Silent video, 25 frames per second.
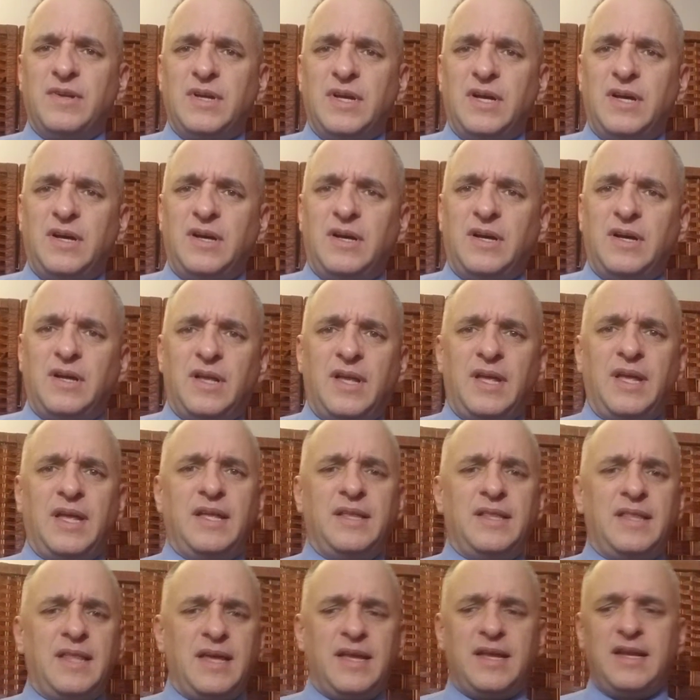
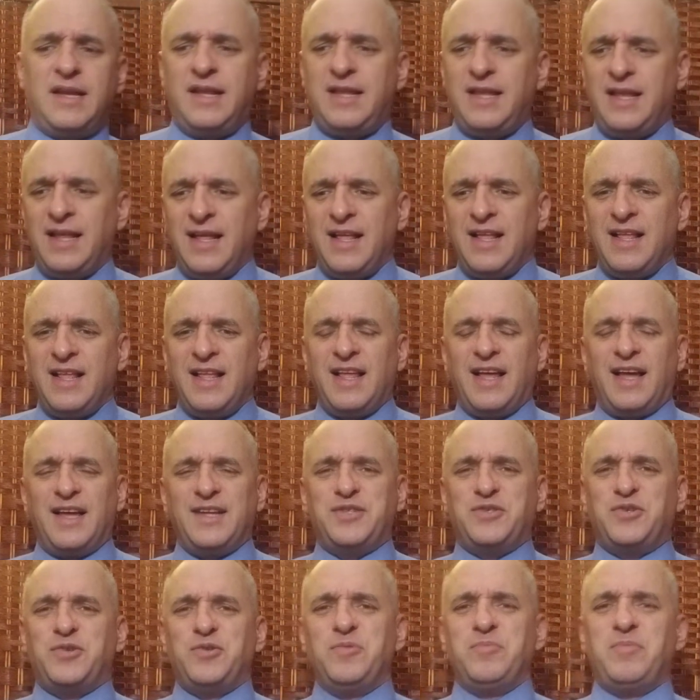And then I
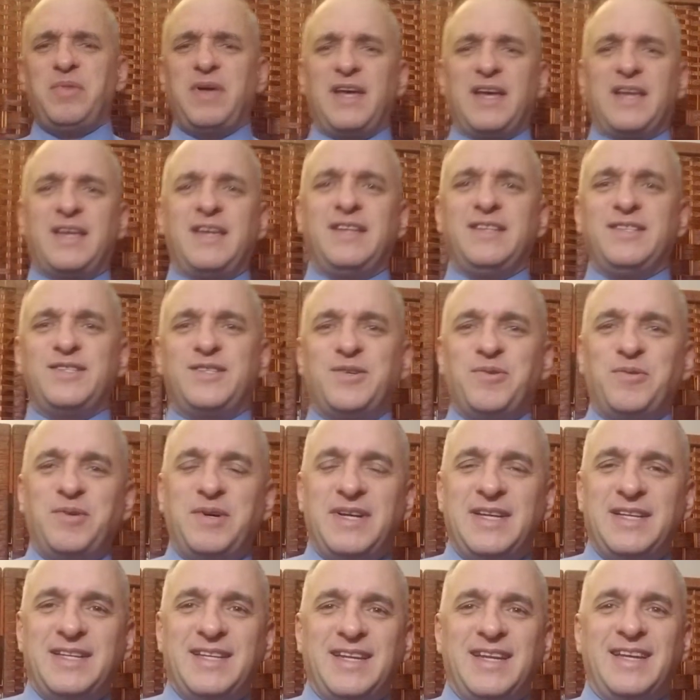tuned back into
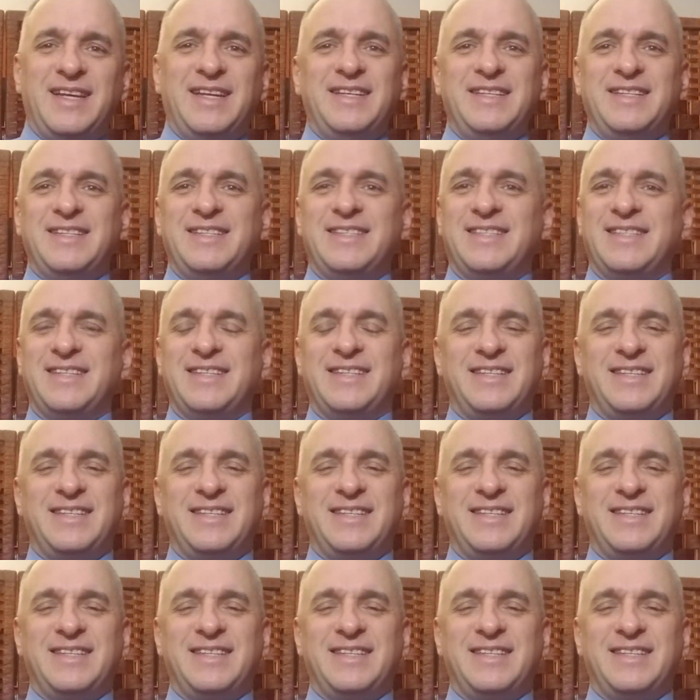it, and